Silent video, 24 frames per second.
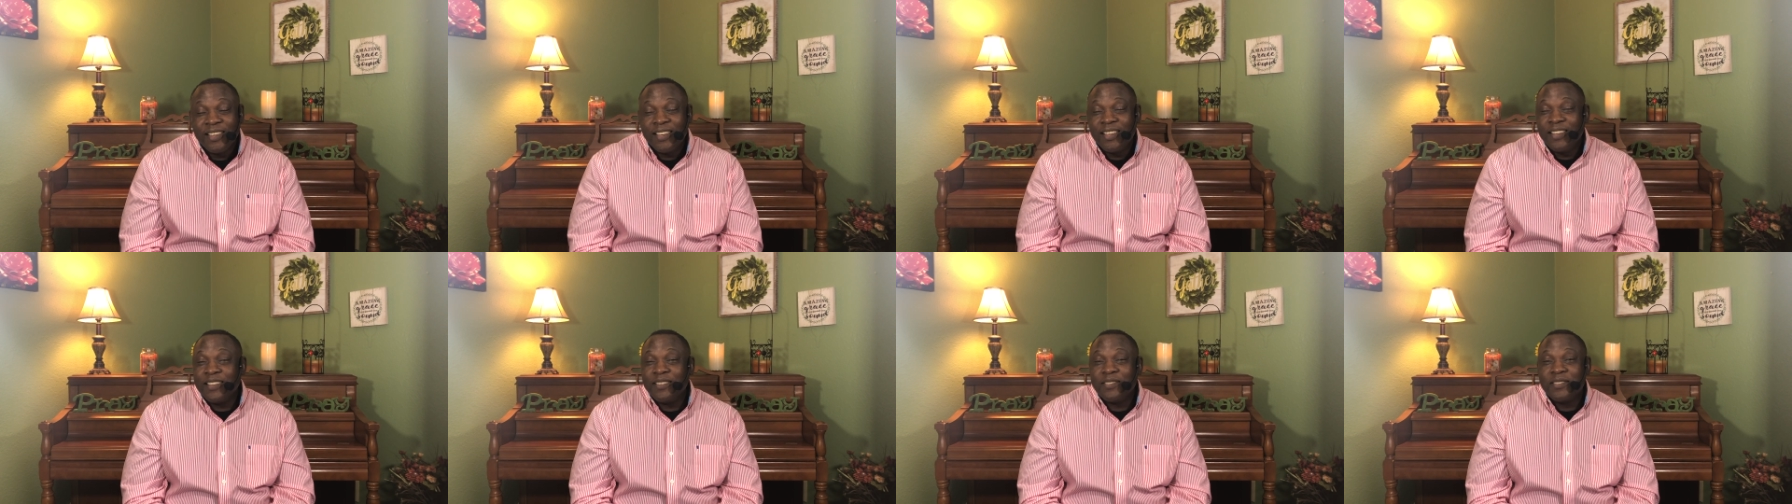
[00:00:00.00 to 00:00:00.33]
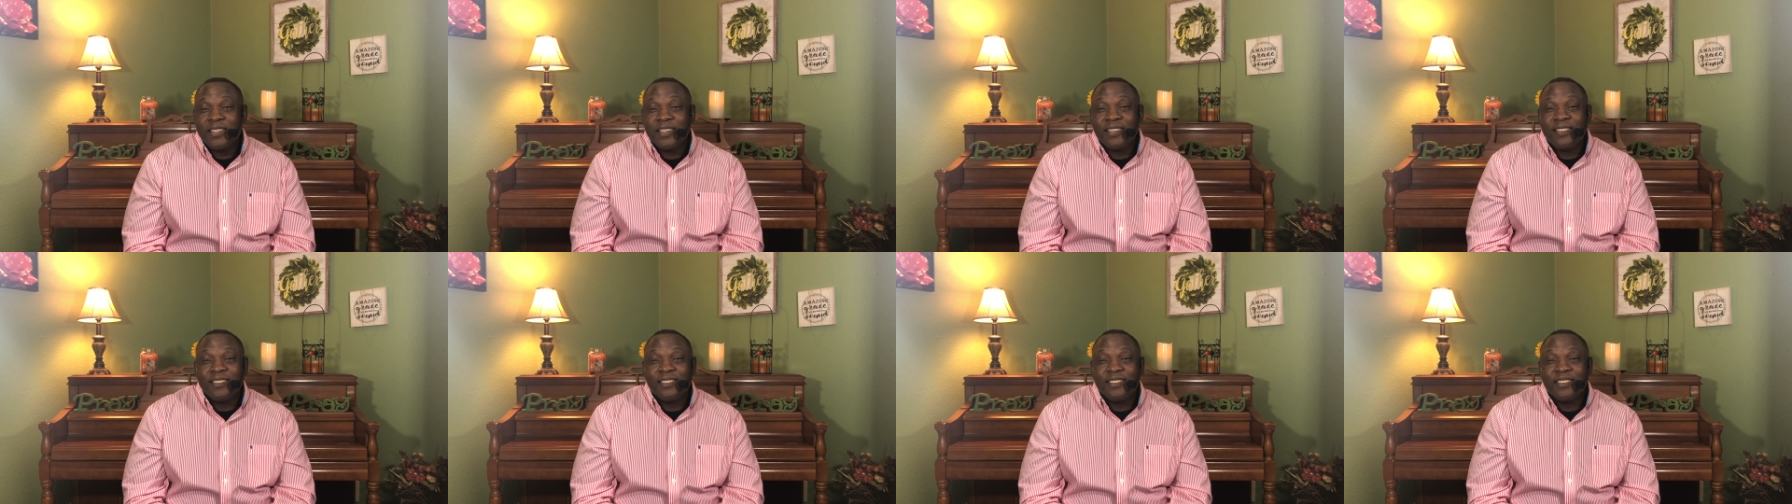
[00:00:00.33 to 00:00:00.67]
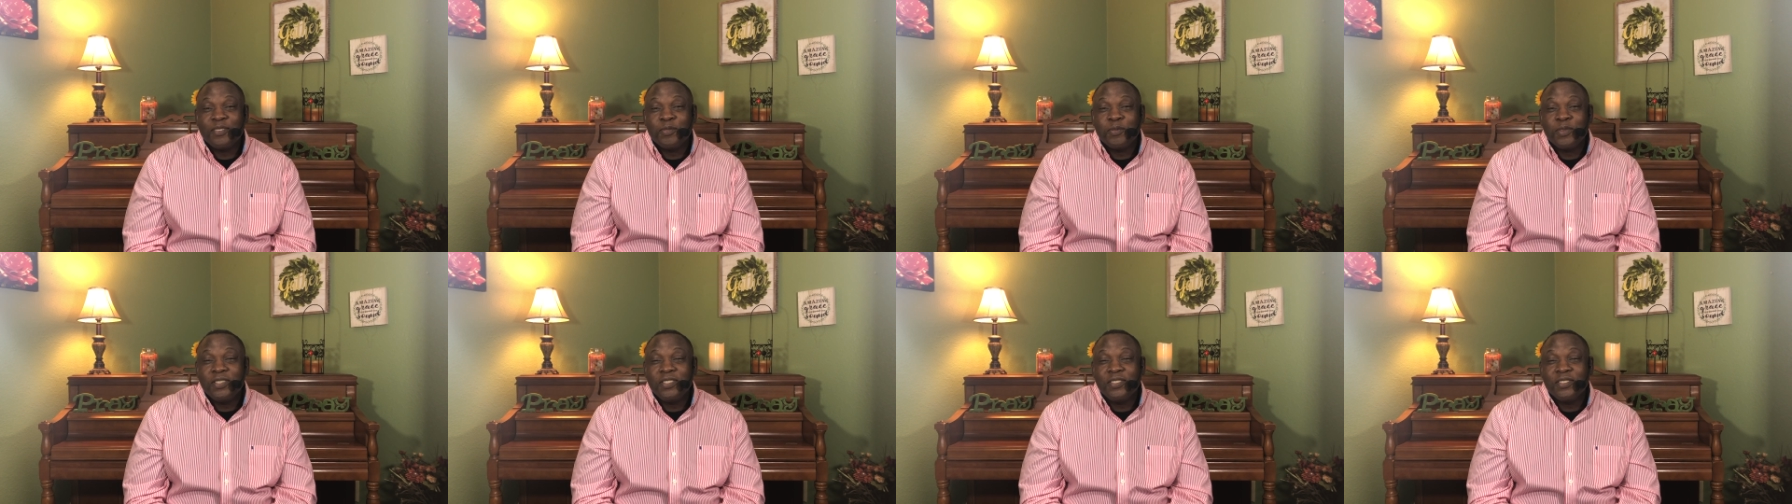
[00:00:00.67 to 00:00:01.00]
And I tell you,
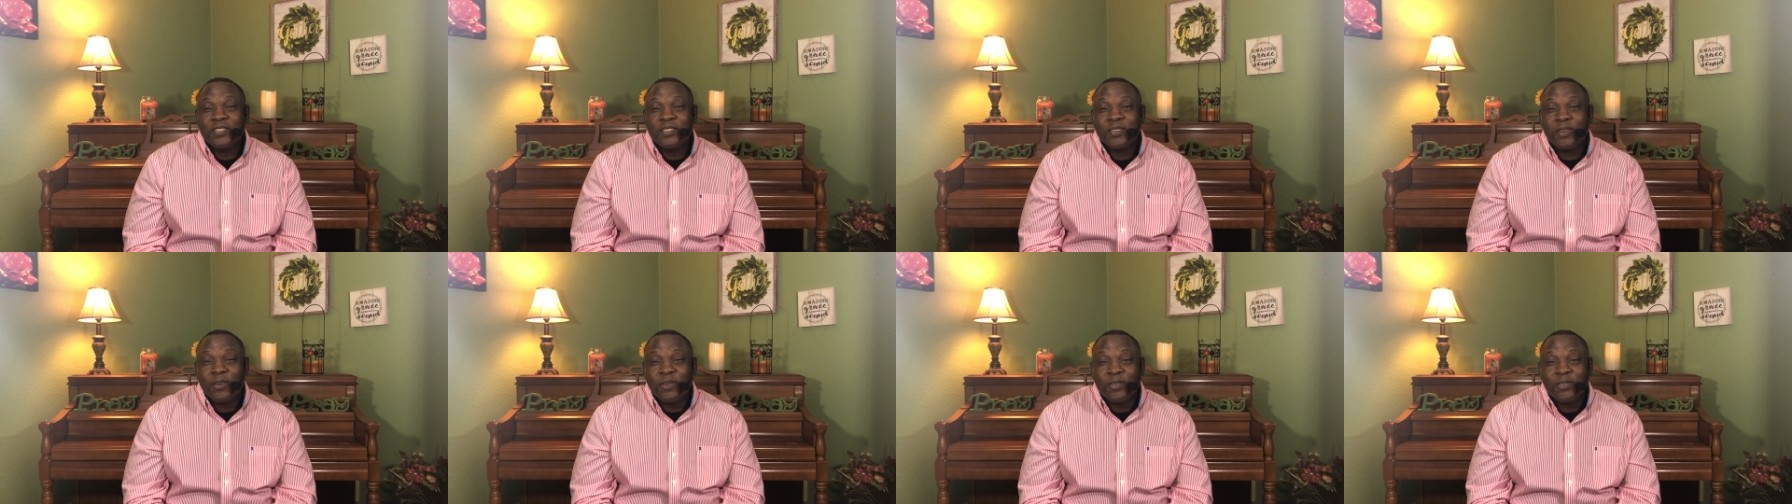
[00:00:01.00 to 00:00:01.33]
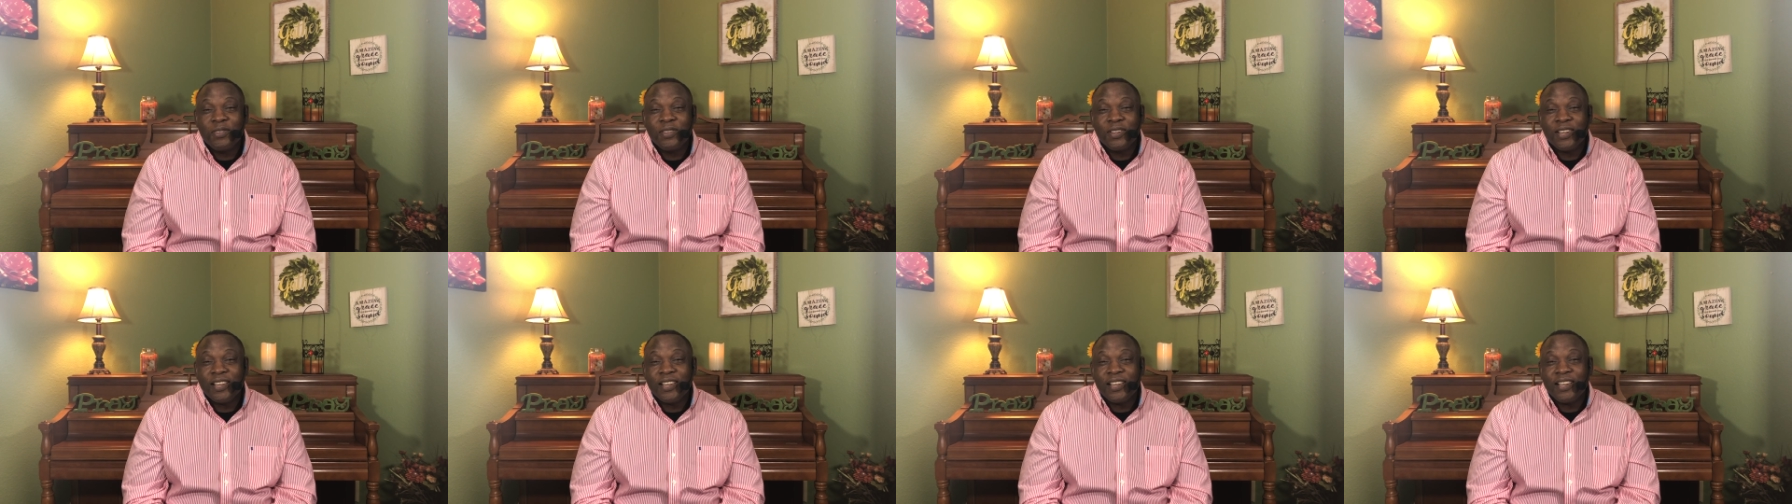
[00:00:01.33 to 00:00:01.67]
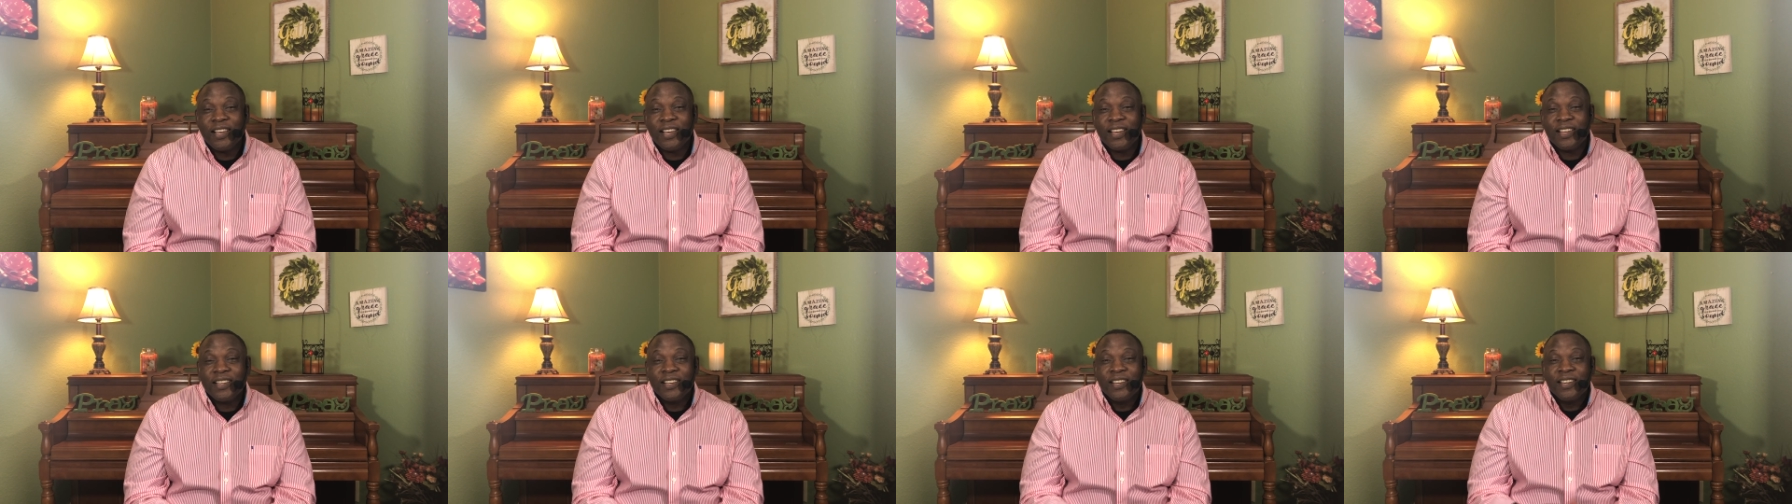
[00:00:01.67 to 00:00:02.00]
when you start looking
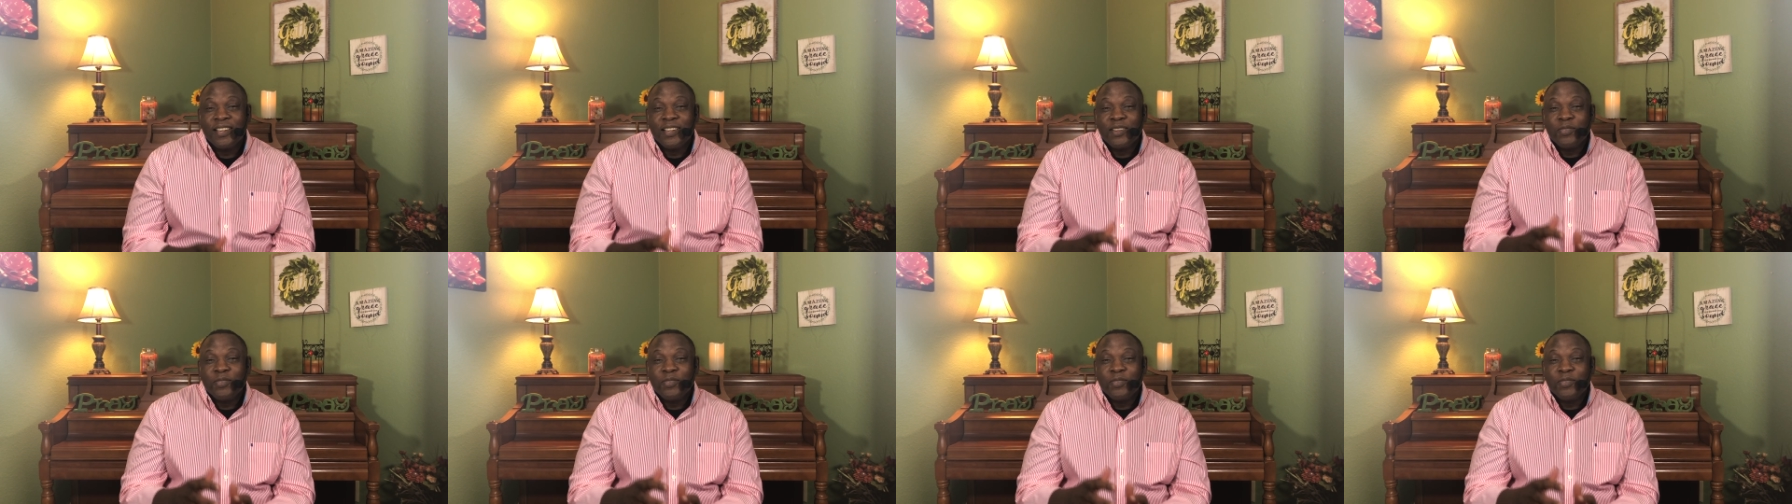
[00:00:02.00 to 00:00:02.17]
at